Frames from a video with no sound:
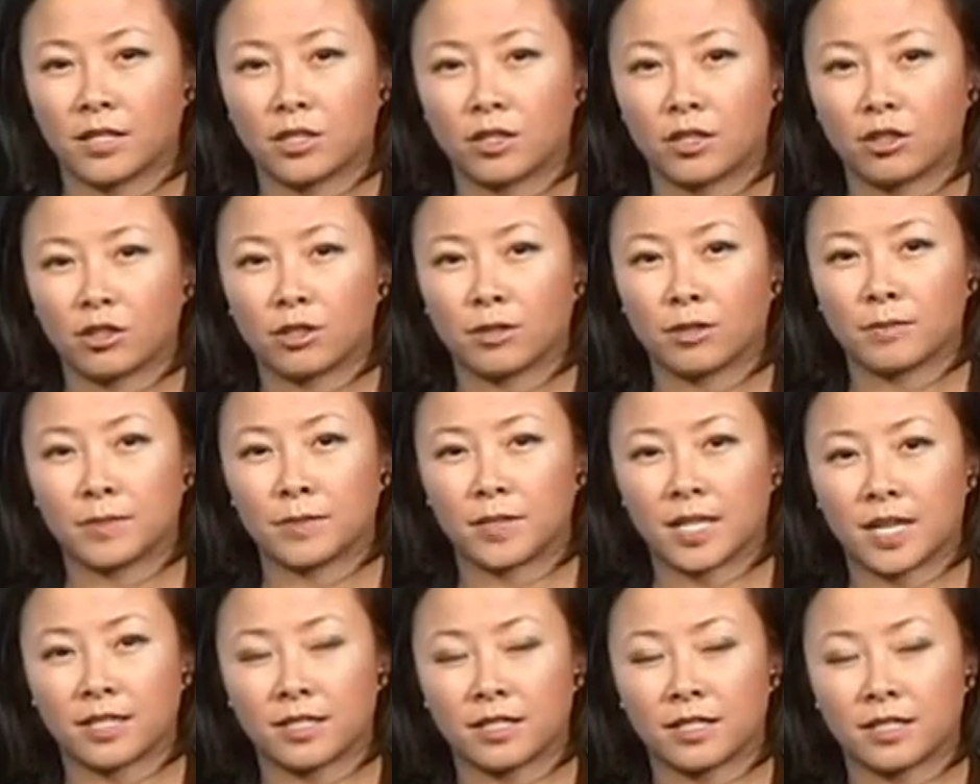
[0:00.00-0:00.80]
Durham
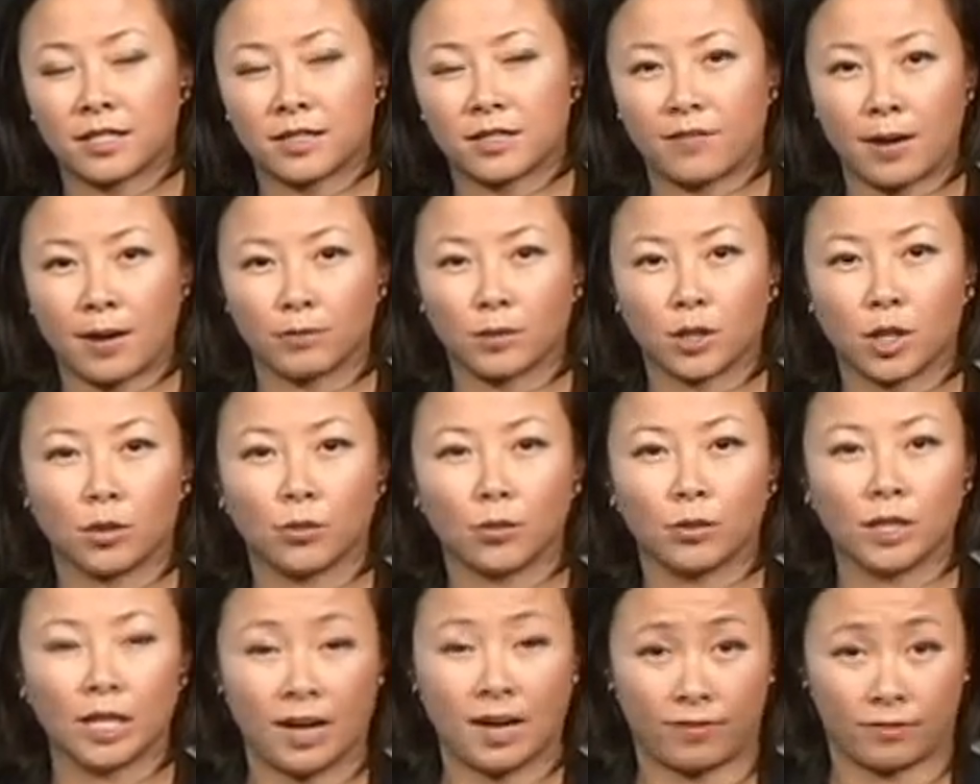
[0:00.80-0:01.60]
says the family
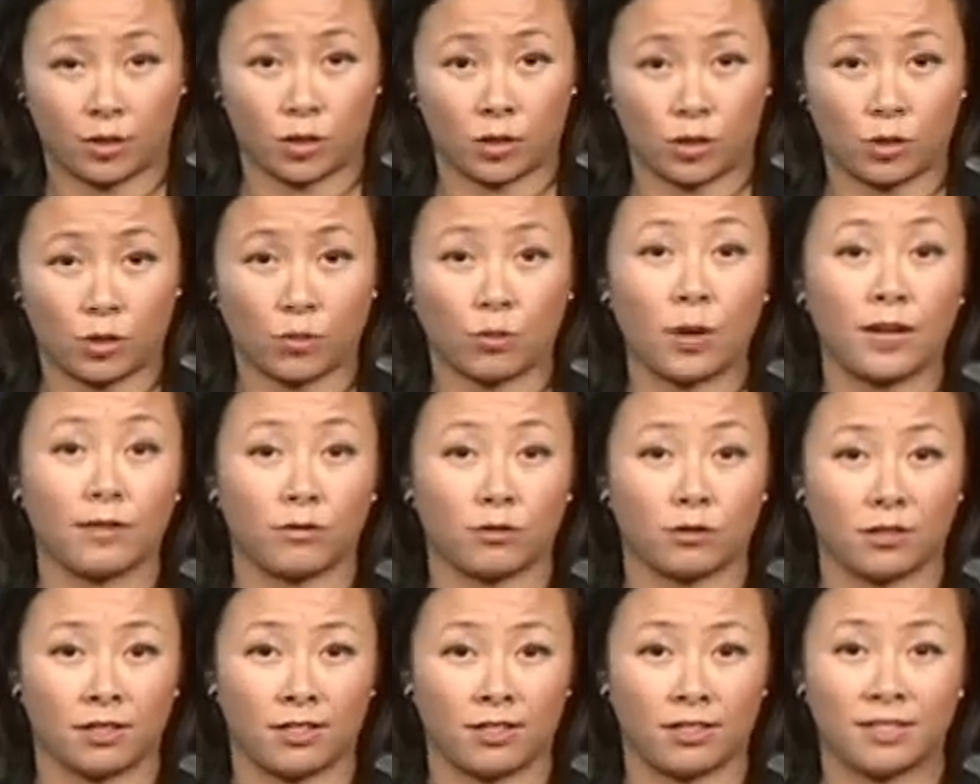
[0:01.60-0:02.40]
will have to wait
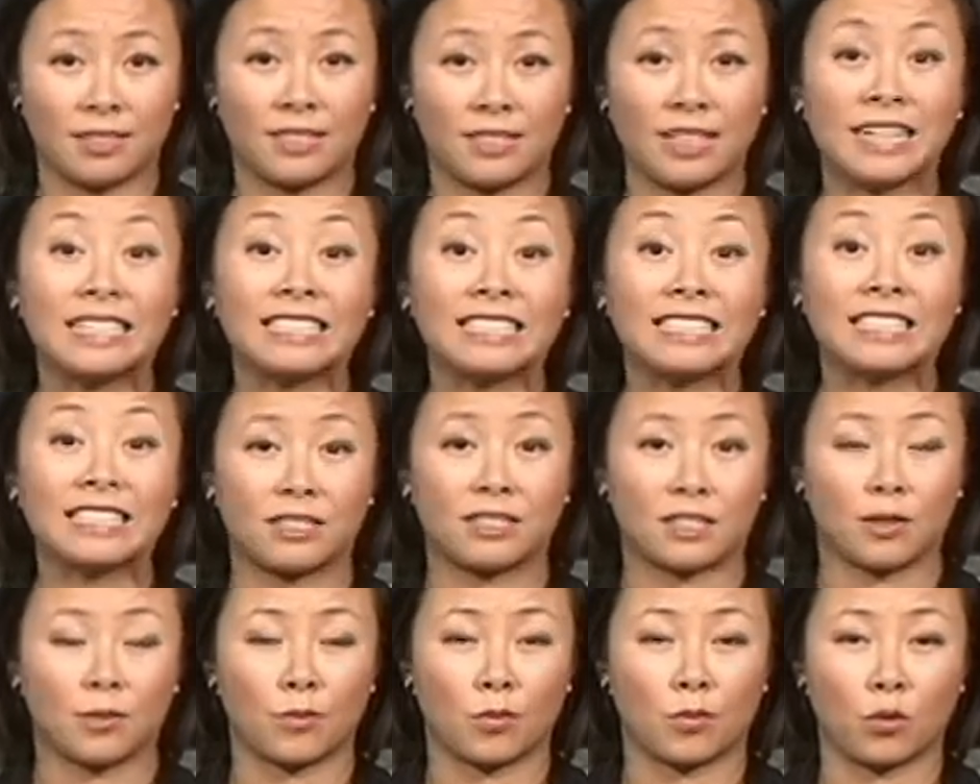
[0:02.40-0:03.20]
for the
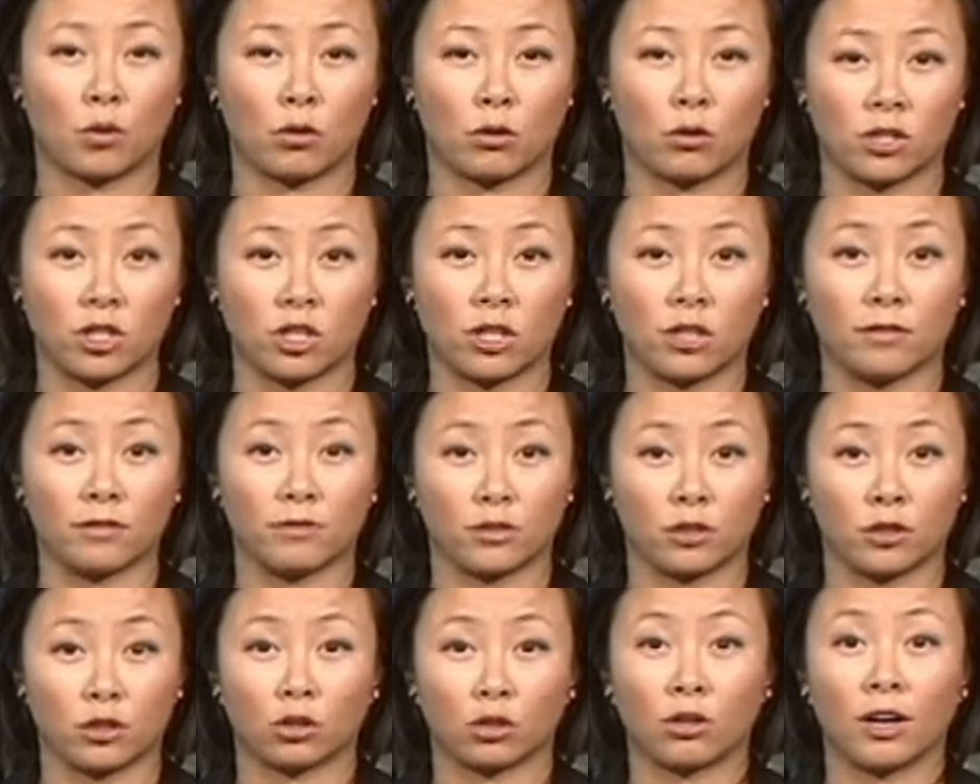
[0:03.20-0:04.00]
sentencing portion of
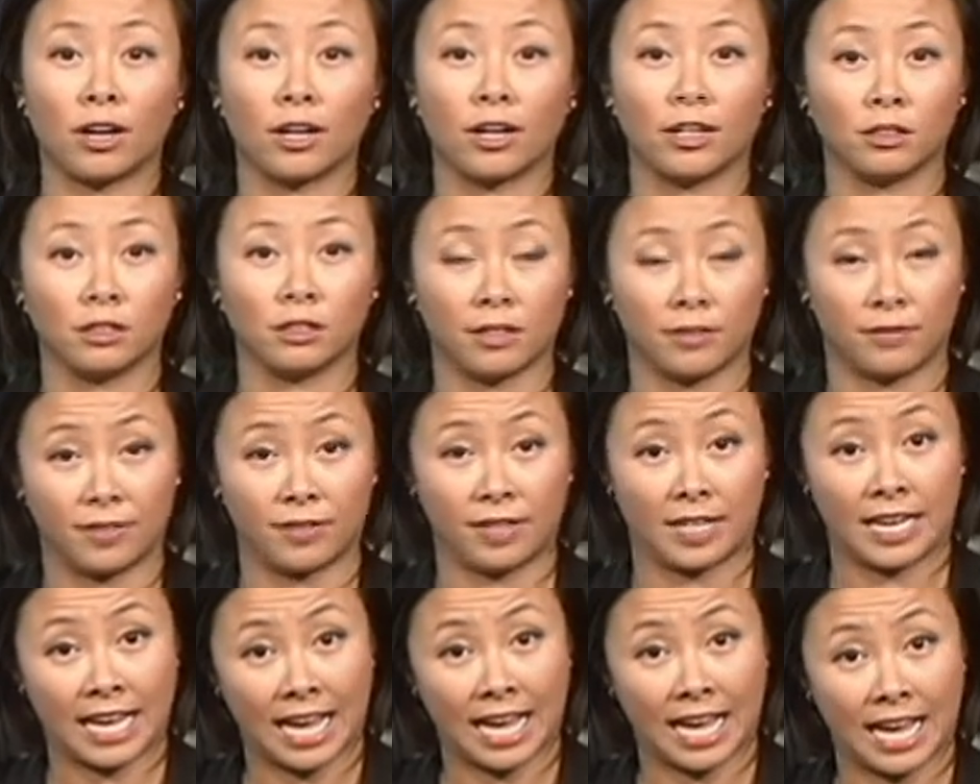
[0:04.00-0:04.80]
the trial if
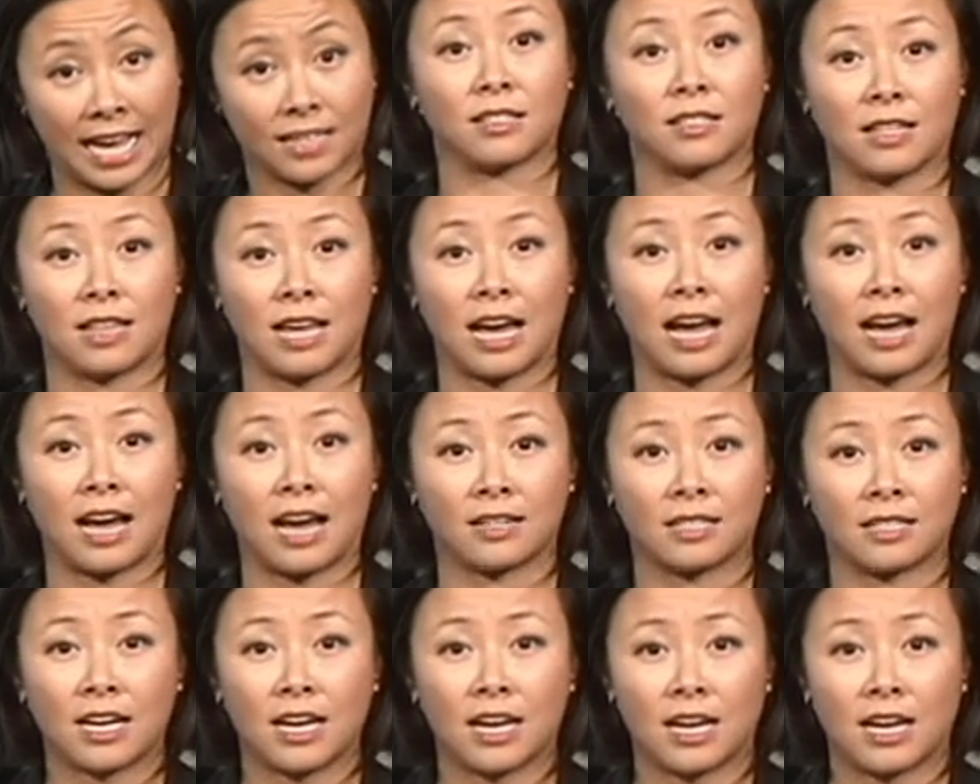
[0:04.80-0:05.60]
it gets to
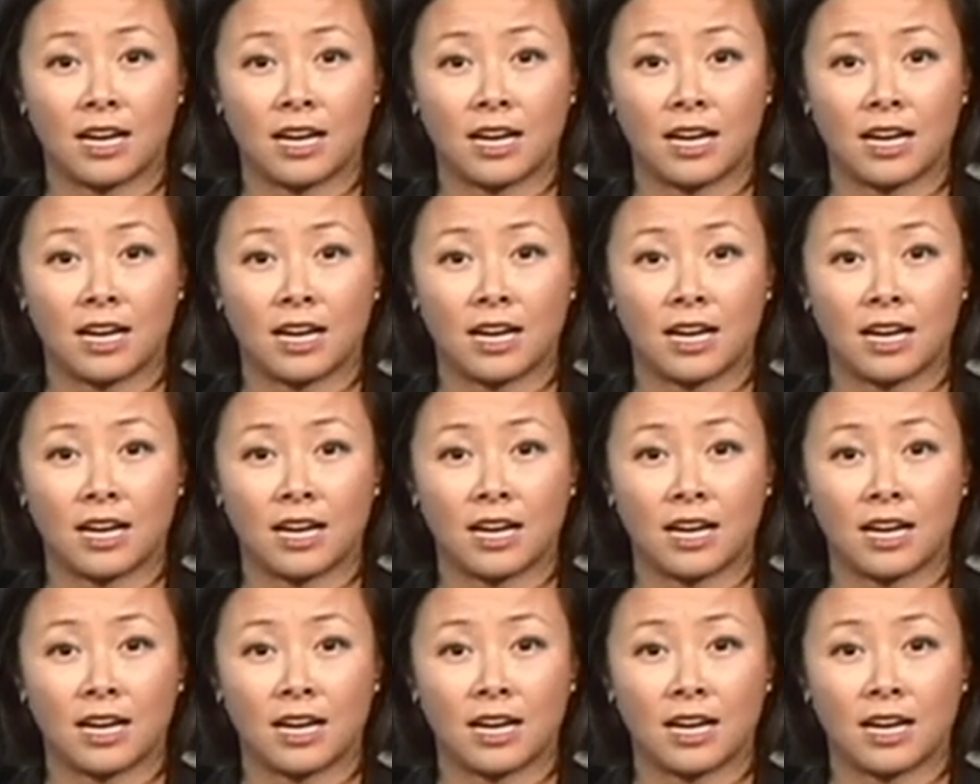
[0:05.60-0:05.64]
that.